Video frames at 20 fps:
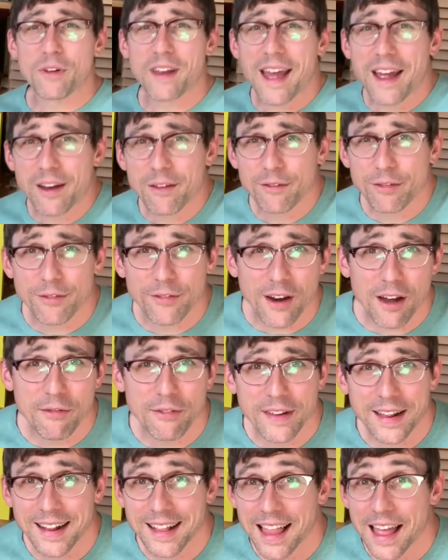down
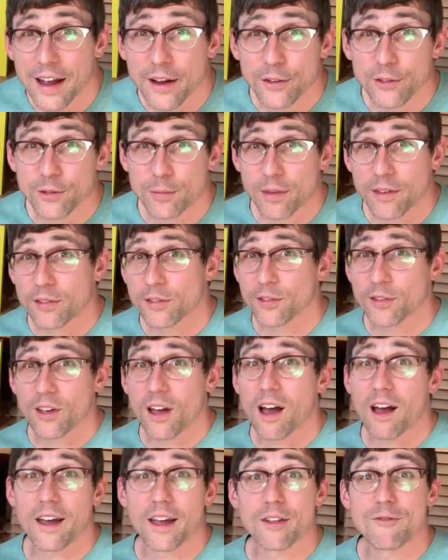fluffy clouds from the
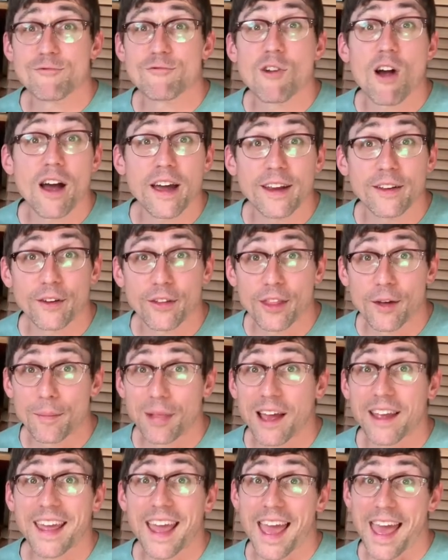sky and ride on them
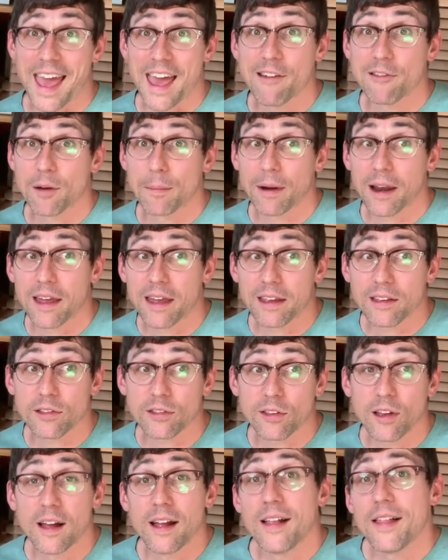like
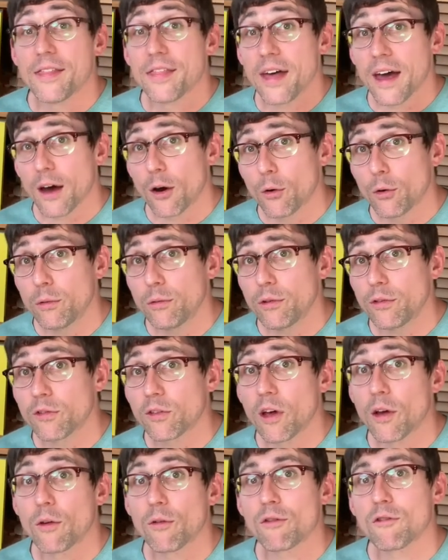aeroplanes, they're
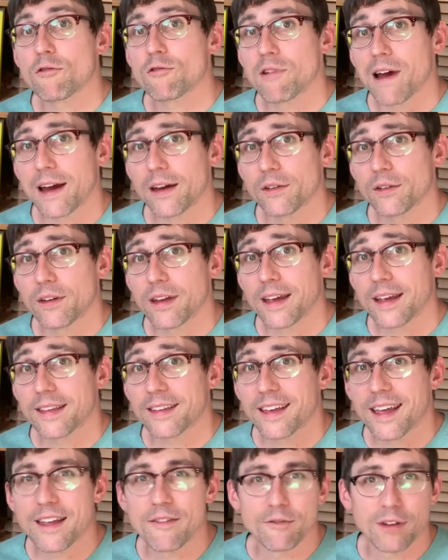also grounded
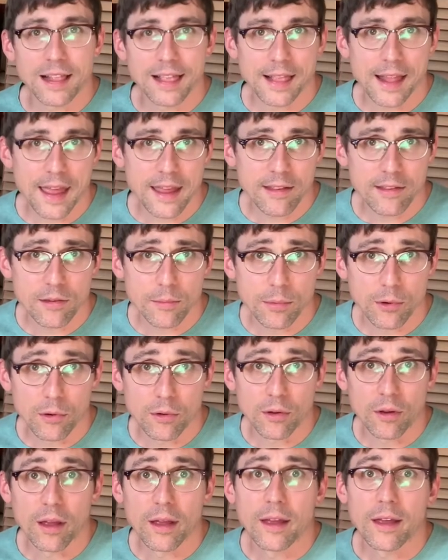in
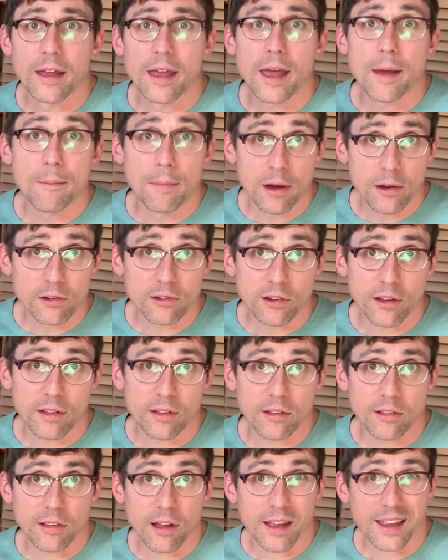relatable
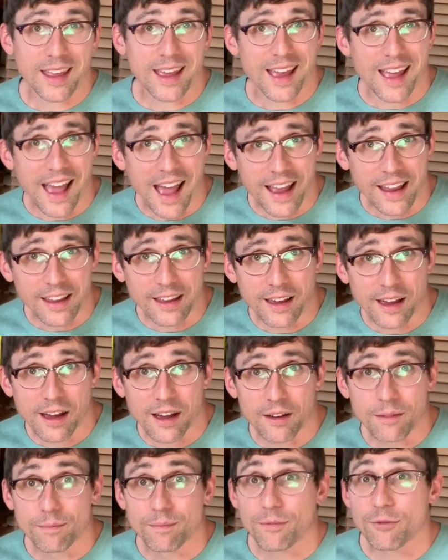emotions like
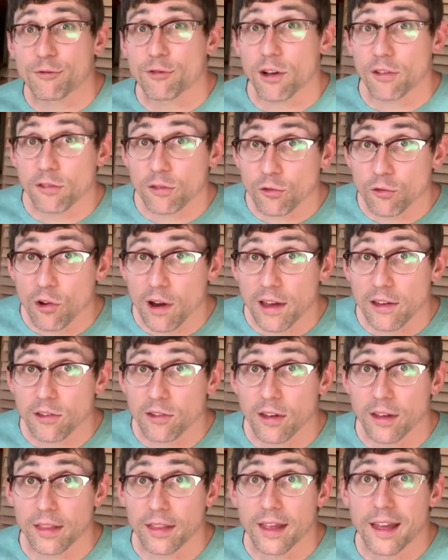anger,
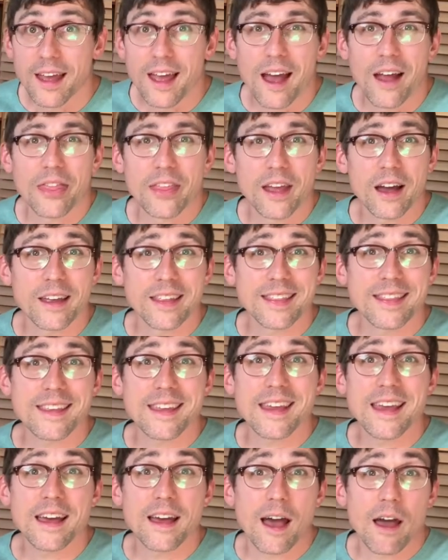frustration, and the
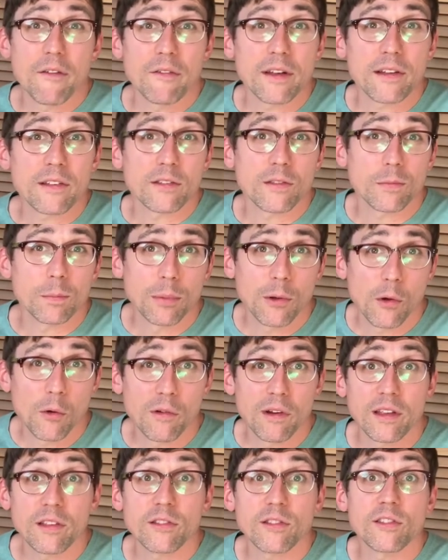idea of
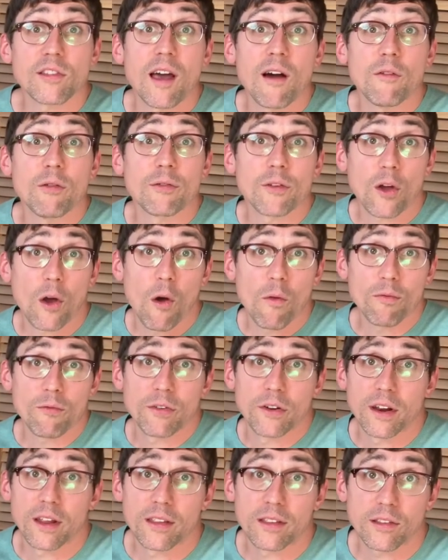exploring
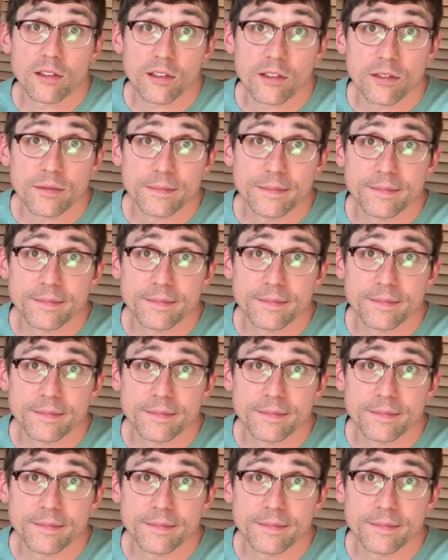self-confidence.